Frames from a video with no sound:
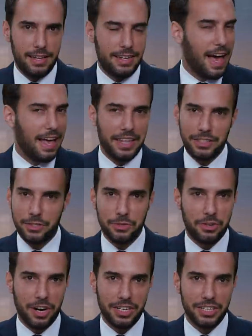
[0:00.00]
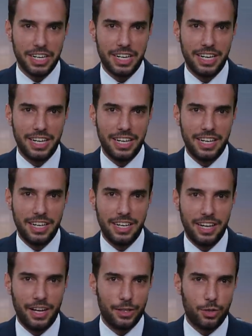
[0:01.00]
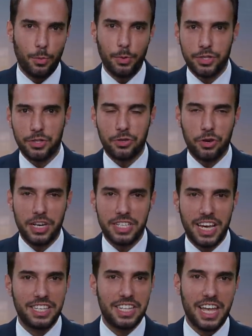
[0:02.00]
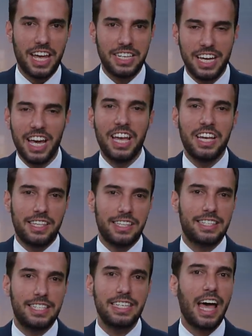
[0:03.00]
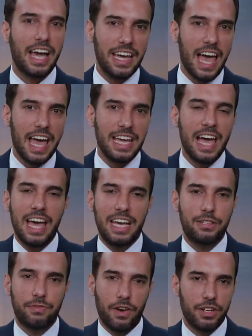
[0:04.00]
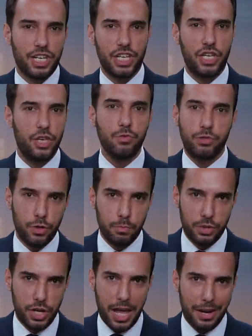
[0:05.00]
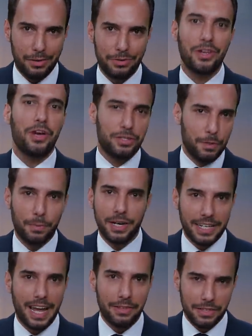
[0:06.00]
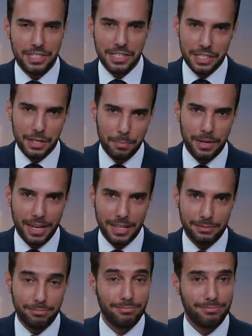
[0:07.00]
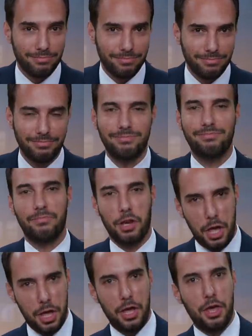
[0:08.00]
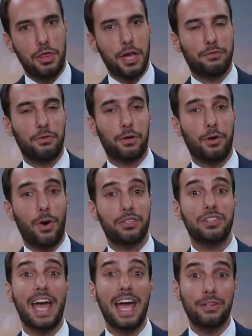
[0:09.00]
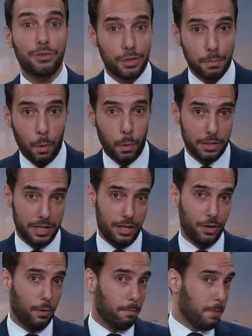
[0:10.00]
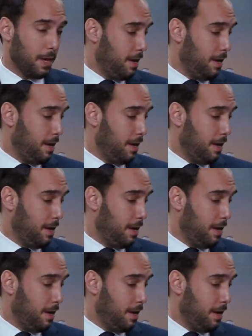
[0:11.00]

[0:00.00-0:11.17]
Nah, that's too crazy. It's almost as crazy as the idea the CIA is funding YouTube channels to bring down the CCP. Thanks for your question and your support, Deagle.